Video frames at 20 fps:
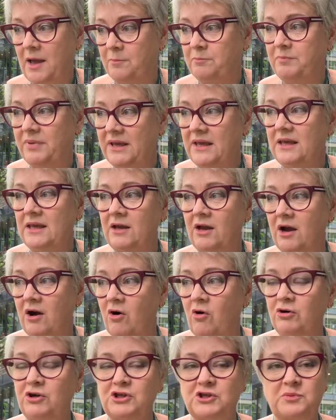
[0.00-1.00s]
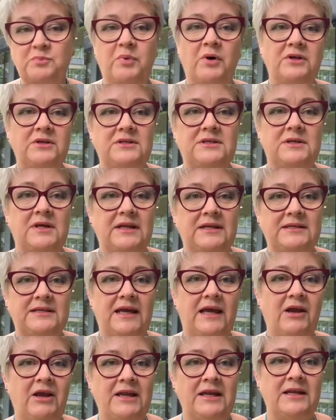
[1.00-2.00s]
being on spot
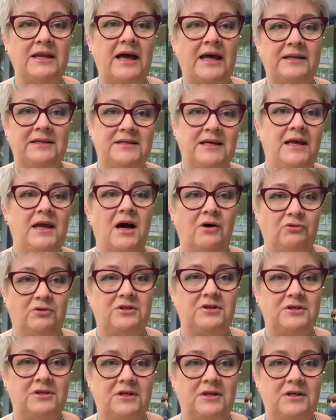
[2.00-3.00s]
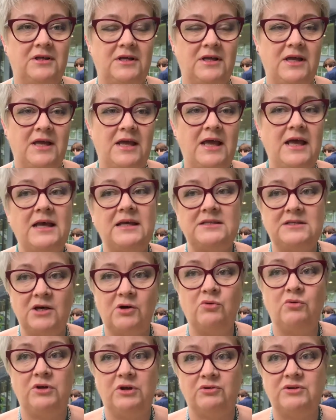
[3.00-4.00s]
day in and day out.
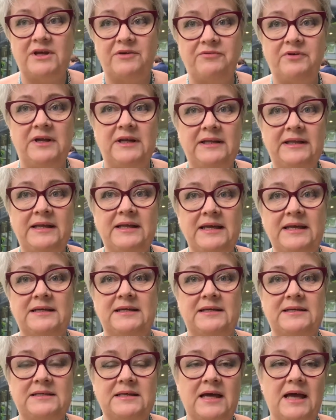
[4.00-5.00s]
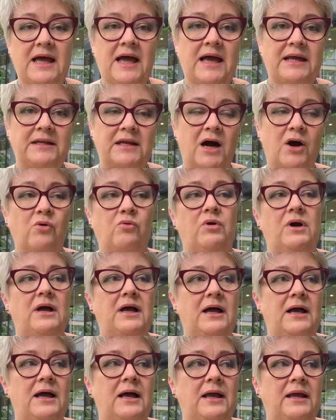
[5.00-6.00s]
So you definitely need it. Now,
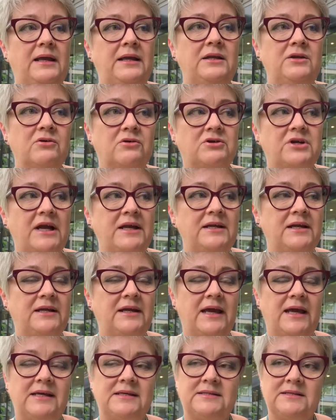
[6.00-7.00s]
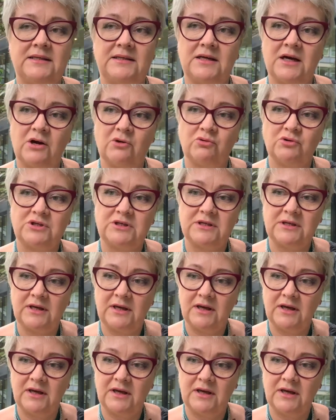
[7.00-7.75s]
in Ukrainian case, it goes